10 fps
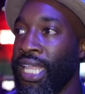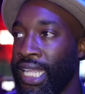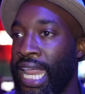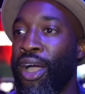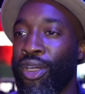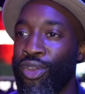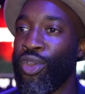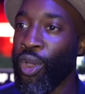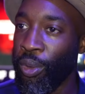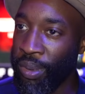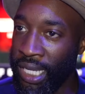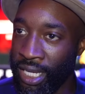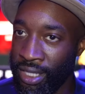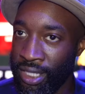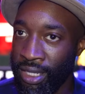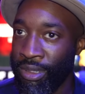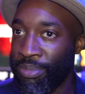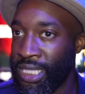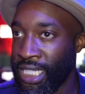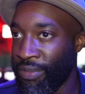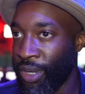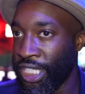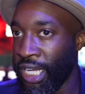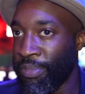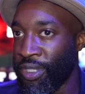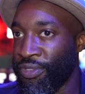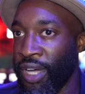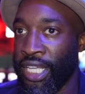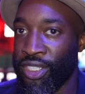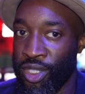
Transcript: then how can you not be here? The WBC heavyweight champion's fighting.